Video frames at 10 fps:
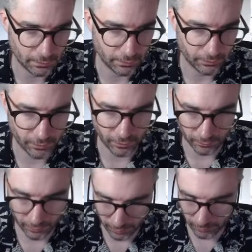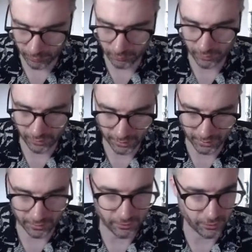So I would rotate
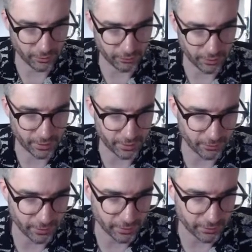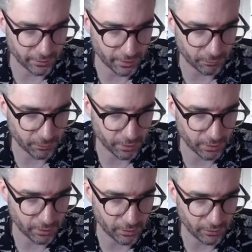this thing 8 degrees, and we can
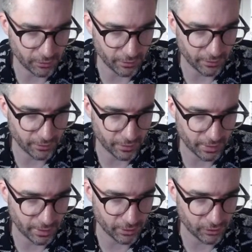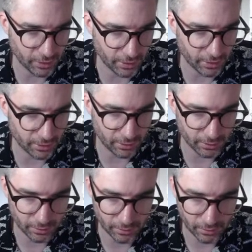use this edge here
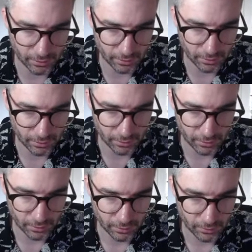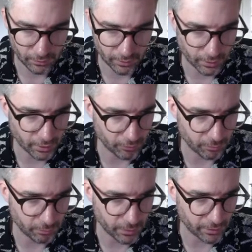to kind of
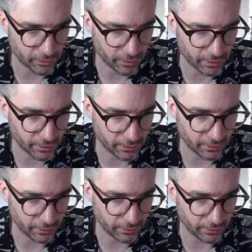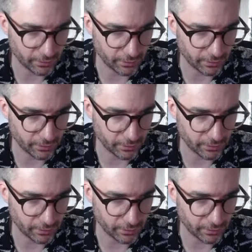match the highlight.